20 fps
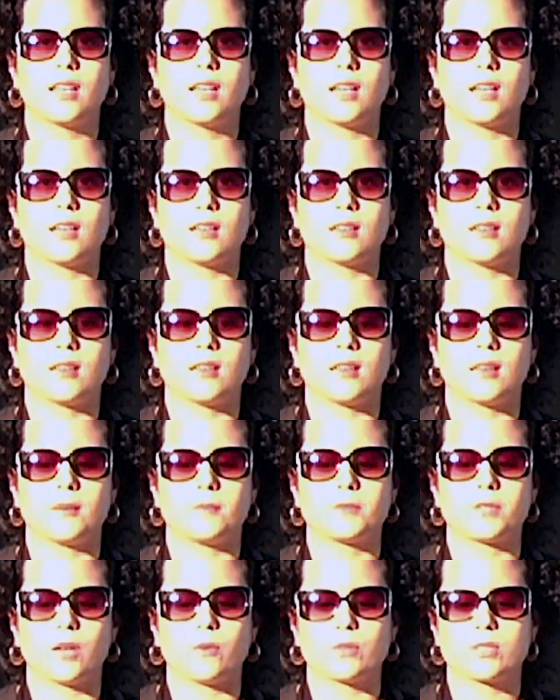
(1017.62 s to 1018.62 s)

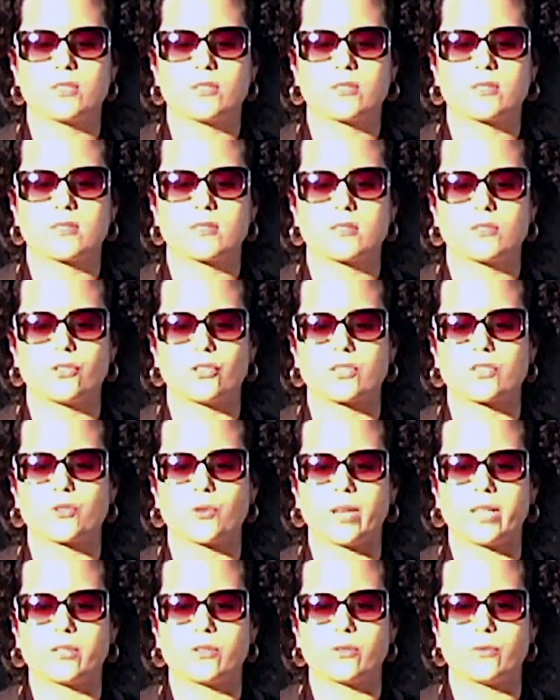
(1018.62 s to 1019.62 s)
I was just
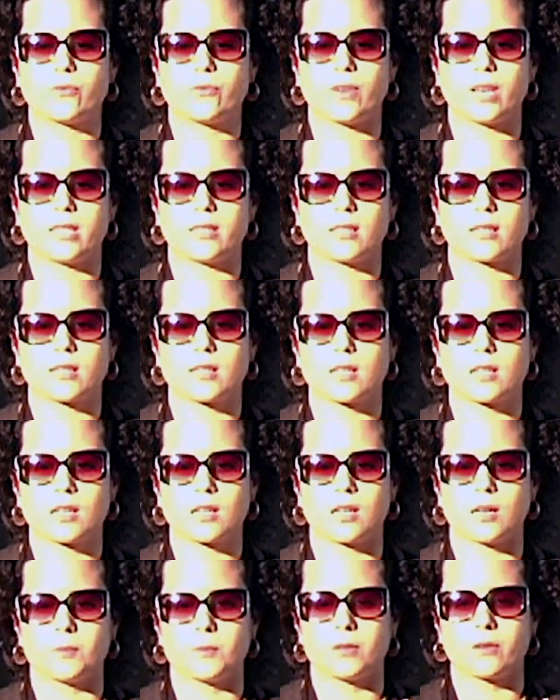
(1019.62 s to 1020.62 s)
trying to find a
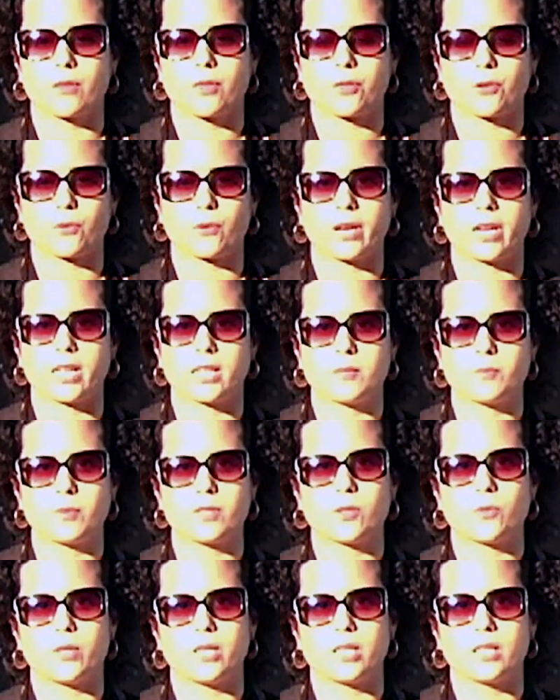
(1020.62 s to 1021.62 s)
common thread
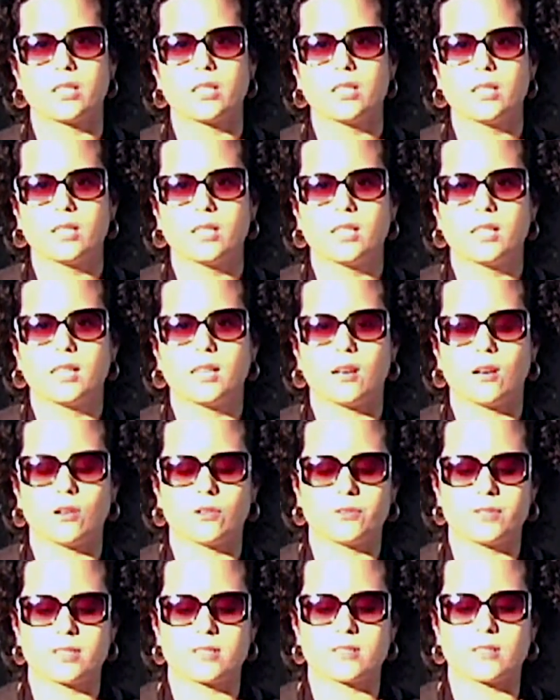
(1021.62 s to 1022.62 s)
between
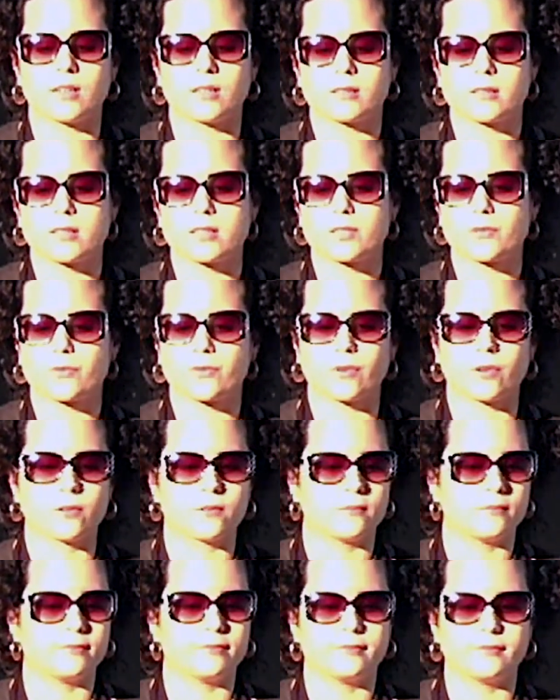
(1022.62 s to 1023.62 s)
all these artists
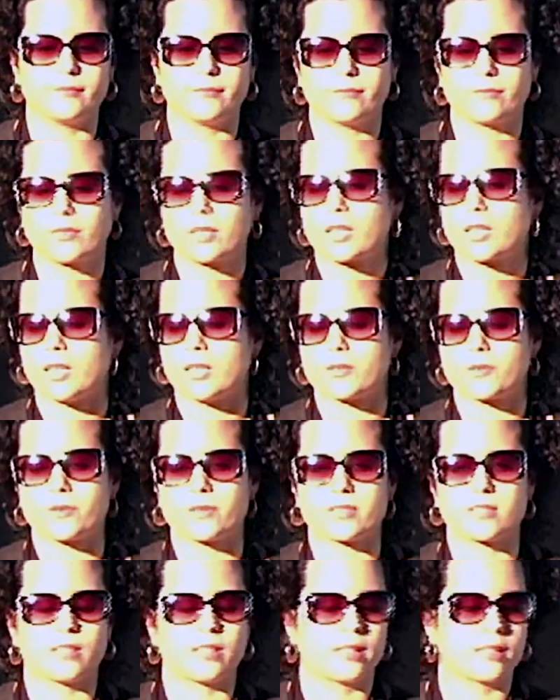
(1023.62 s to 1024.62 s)
from
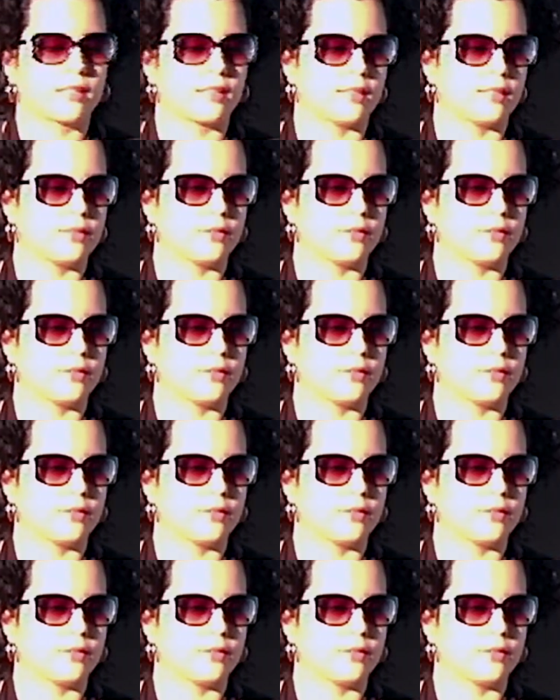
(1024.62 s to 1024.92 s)
countries like, I